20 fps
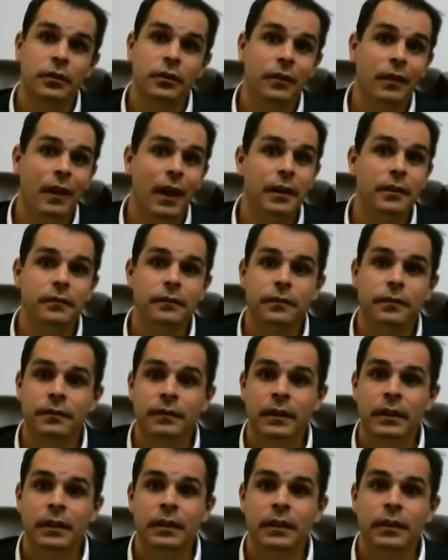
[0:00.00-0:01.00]
a lot of,
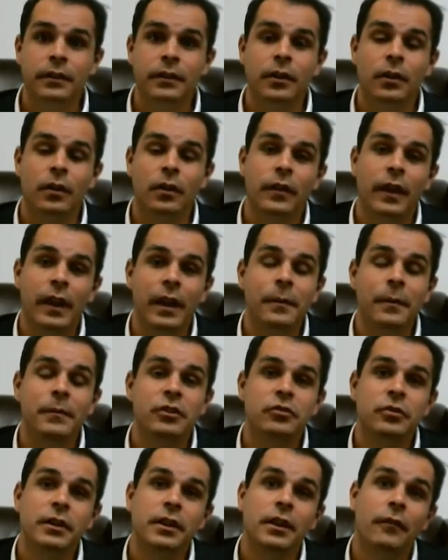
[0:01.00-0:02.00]
the
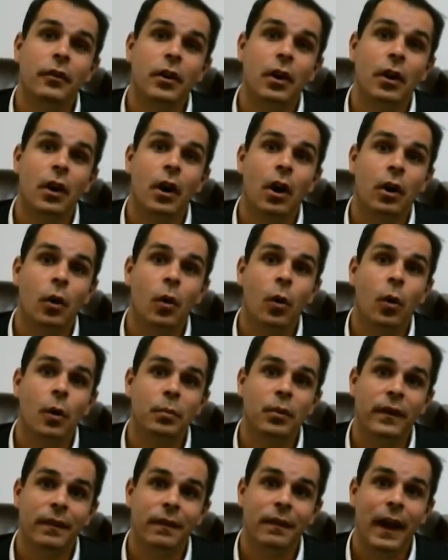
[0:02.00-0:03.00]
imagery of a
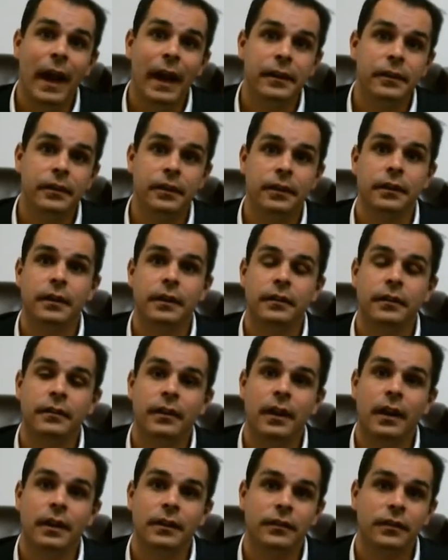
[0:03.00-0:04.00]
corporate ladder is a
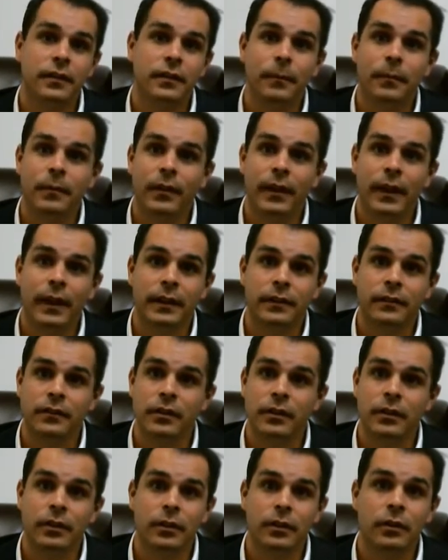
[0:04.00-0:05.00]
concept that,
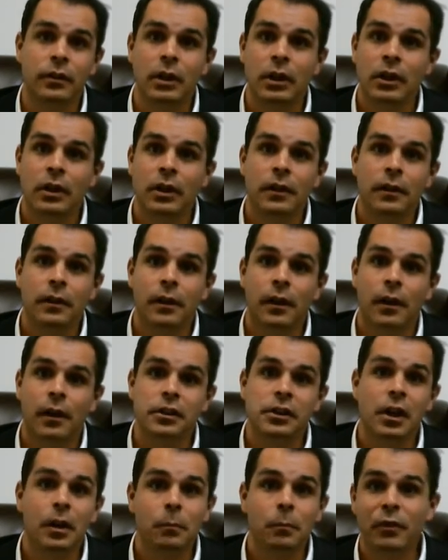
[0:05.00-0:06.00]

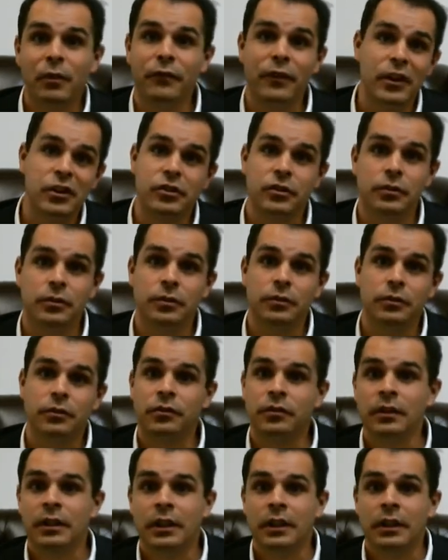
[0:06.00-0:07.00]
young professionals
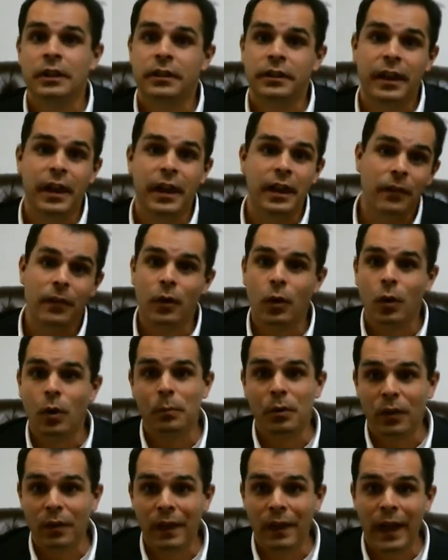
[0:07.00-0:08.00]
get on the
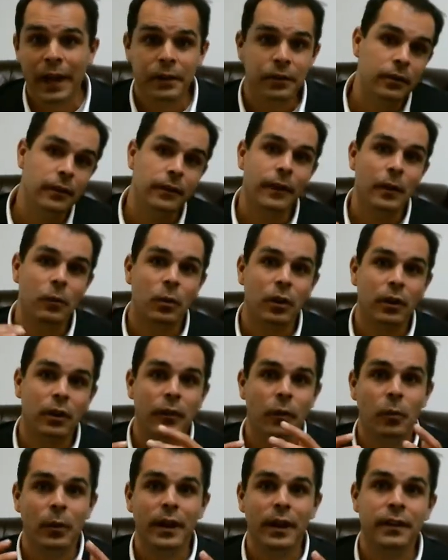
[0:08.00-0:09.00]
corporate ladder and they work their
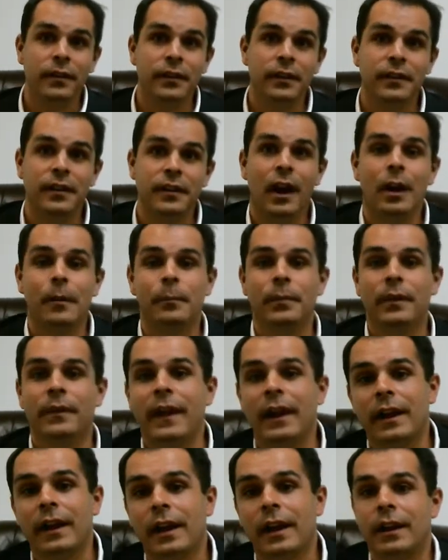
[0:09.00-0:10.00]
way to the top and
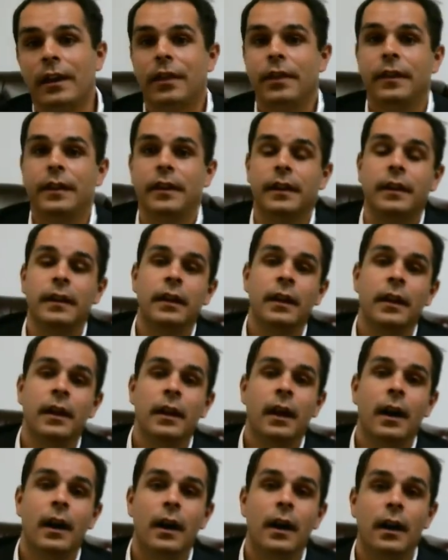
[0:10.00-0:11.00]
that kind of thing.
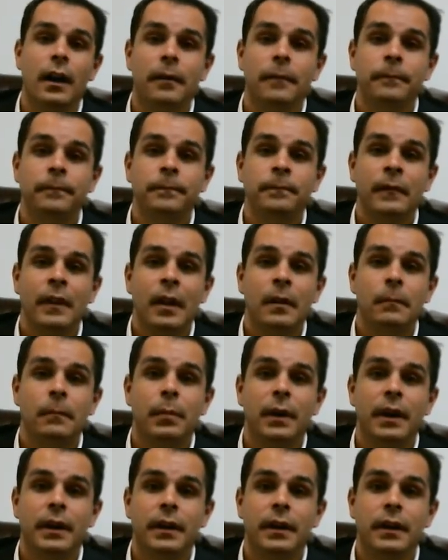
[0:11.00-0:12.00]
Uh, but